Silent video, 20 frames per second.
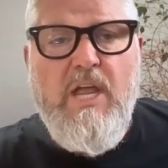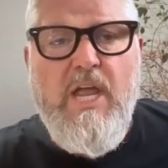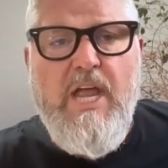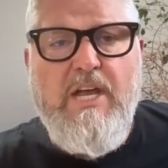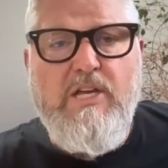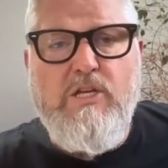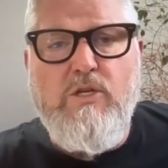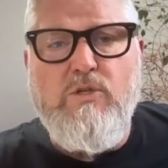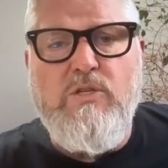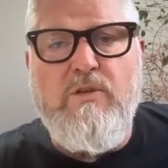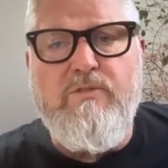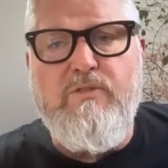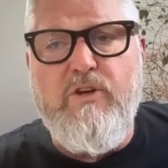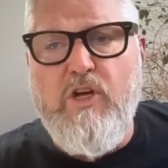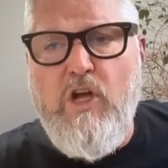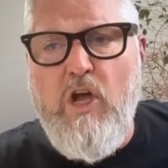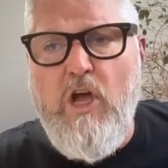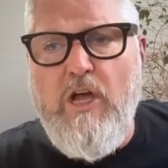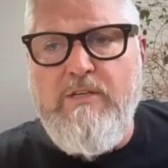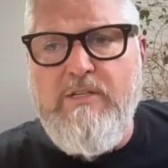and use it for
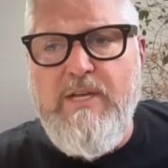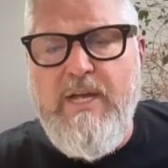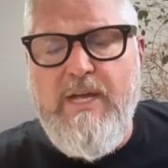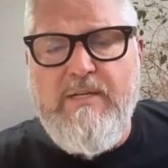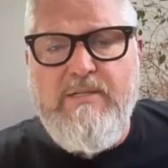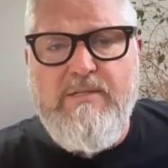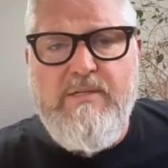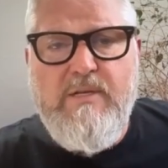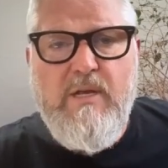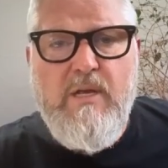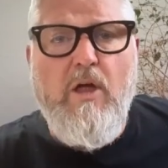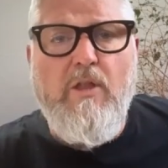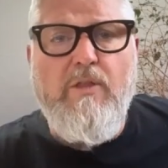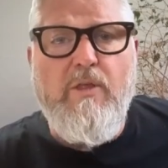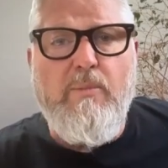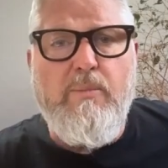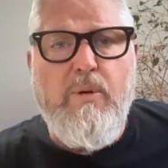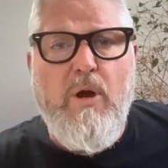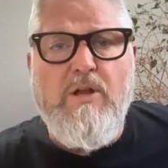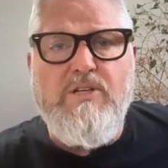context on
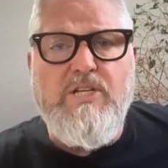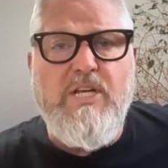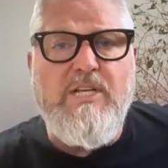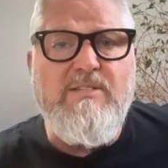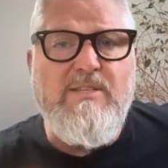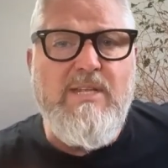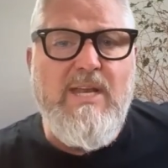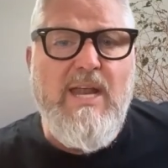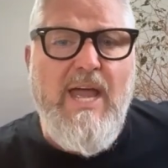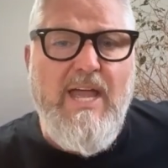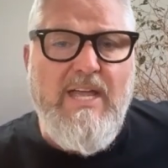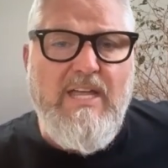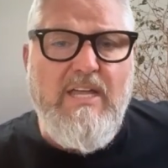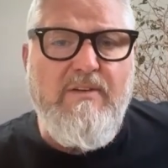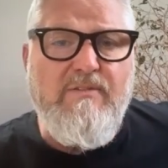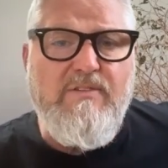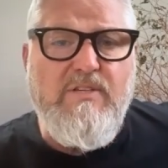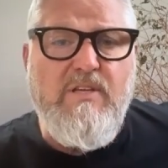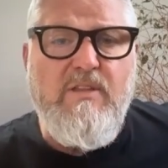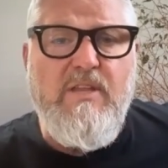the projects that I
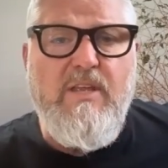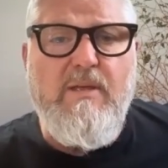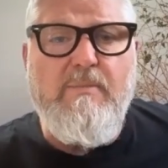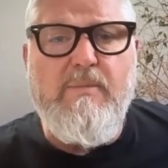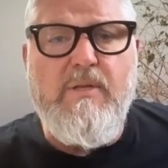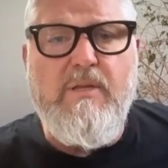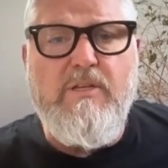give to them,